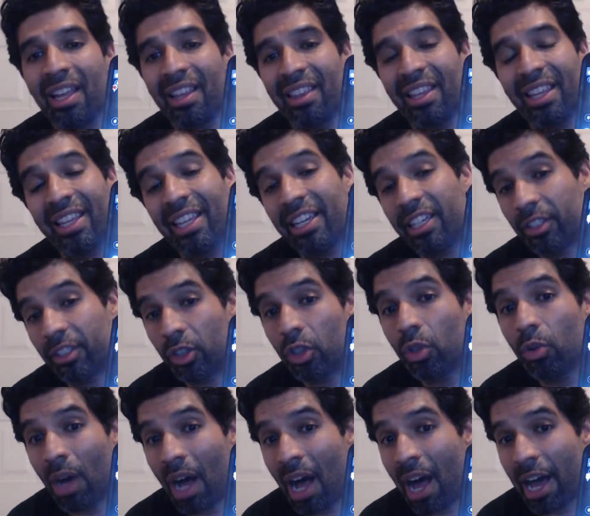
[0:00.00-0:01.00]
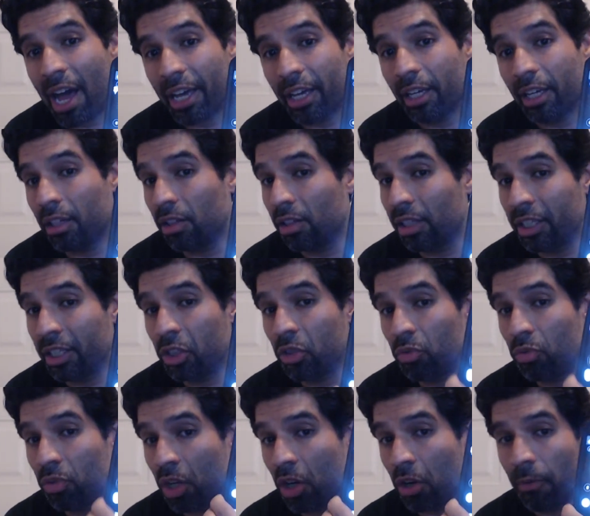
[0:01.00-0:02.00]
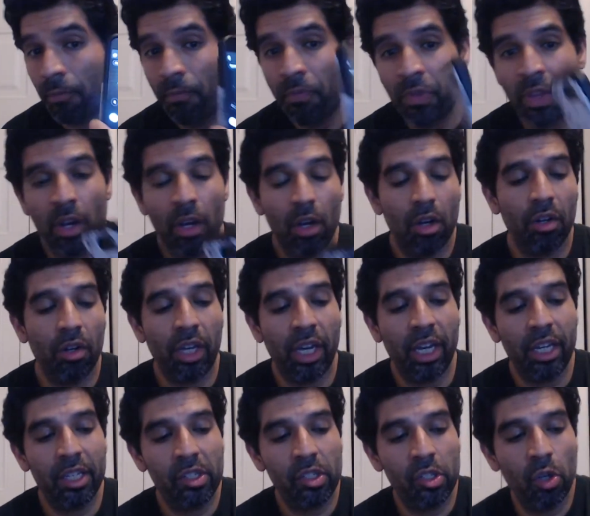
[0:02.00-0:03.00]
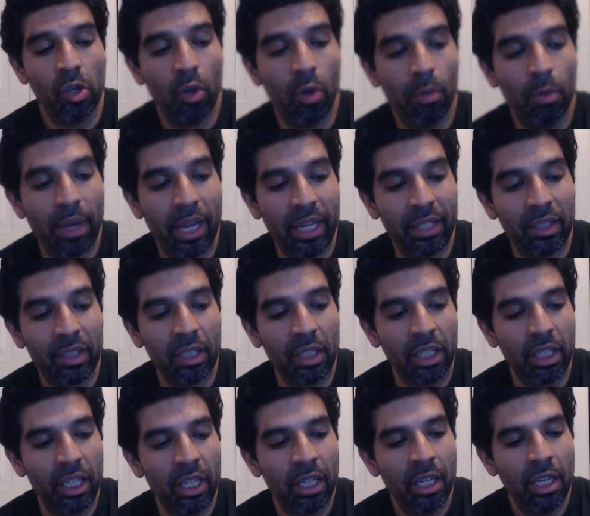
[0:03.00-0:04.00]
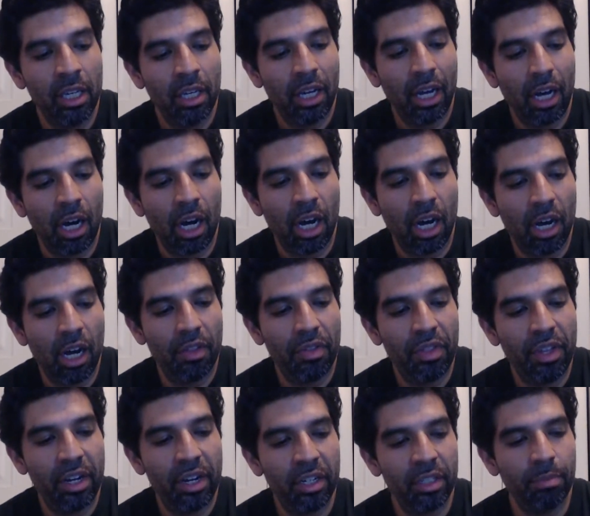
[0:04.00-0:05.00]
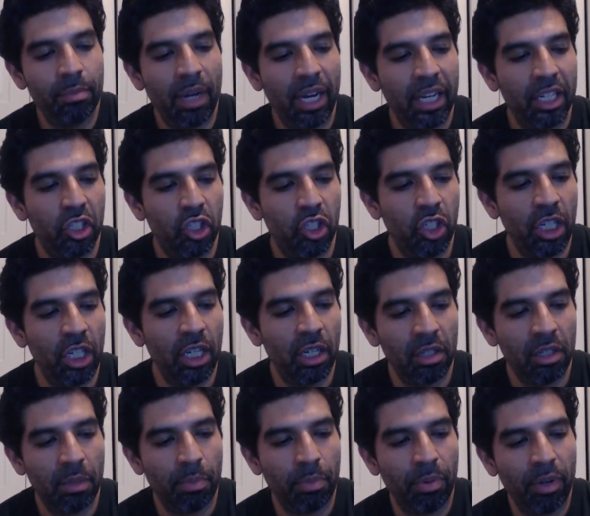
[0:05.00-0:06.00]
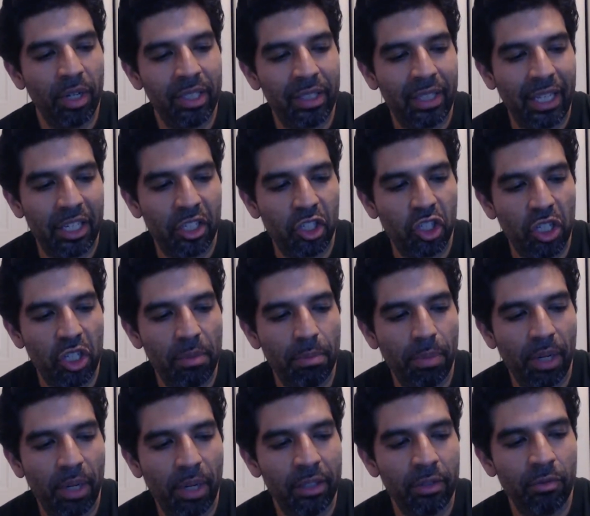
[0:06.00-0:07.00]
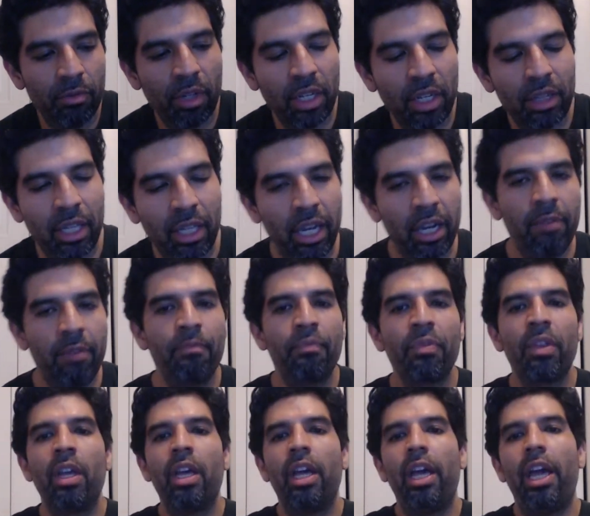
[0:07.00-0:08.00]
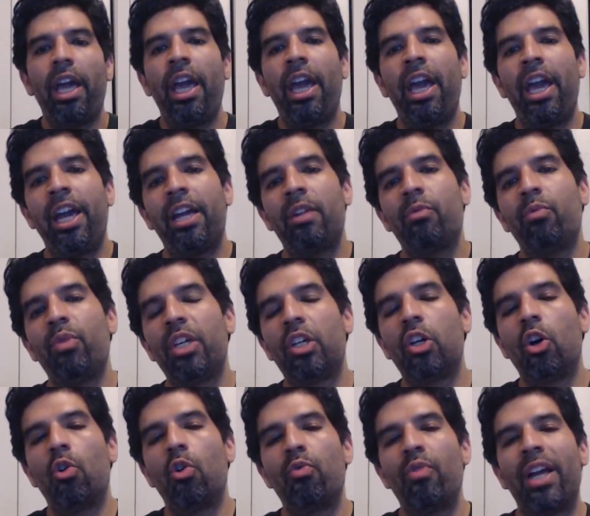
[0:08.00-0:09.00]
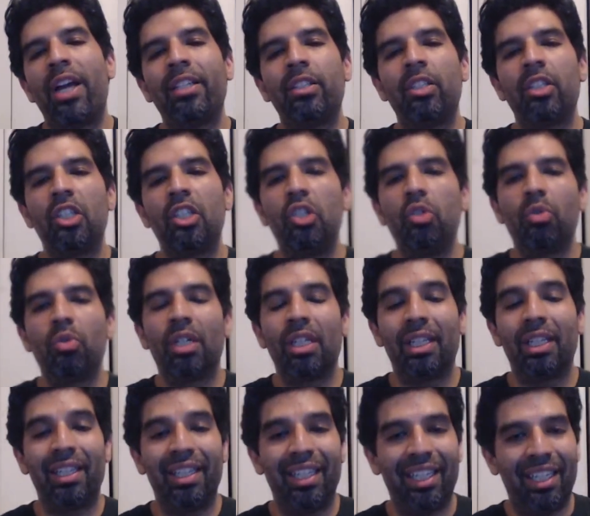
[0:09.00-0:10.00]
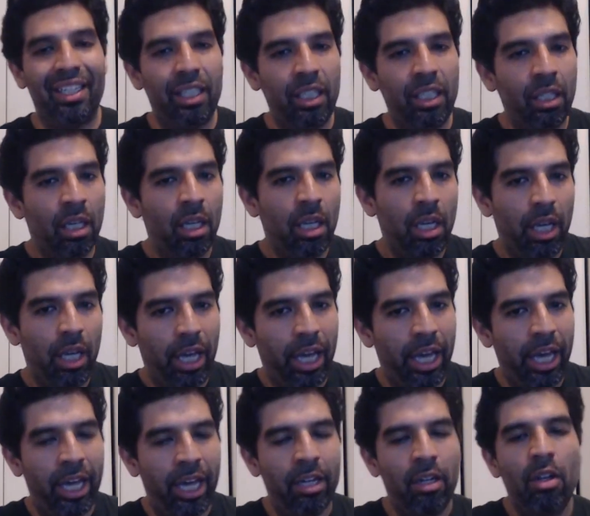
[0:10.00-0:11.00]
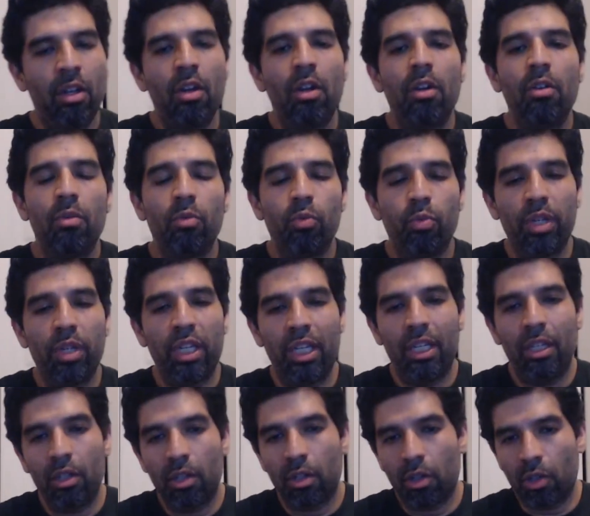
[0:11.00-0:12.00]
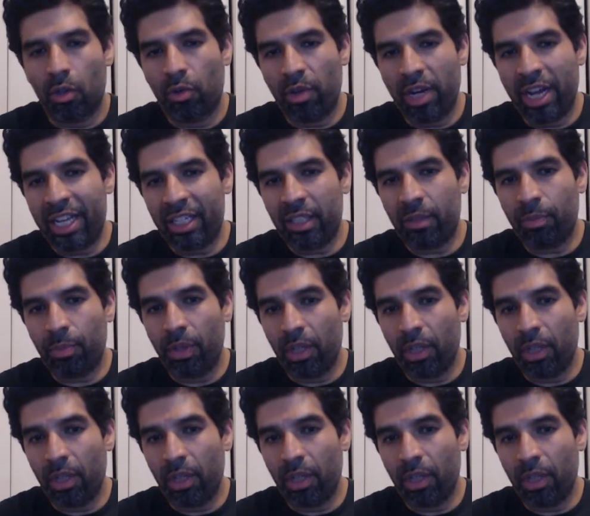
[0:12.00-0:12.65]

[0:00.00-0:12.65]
then it is too high. It'll let you know. Okay, so basically, there's my G. I'm going to press that G button right there, and we go right to the ukulele, and we grasp